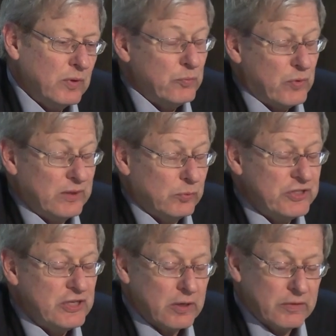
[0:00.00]
when the
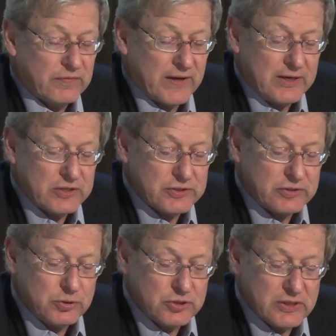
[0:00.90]
riskier the financial
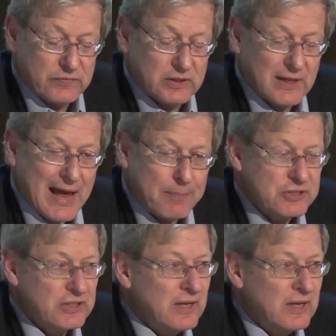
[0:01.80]
institutions have collapsed.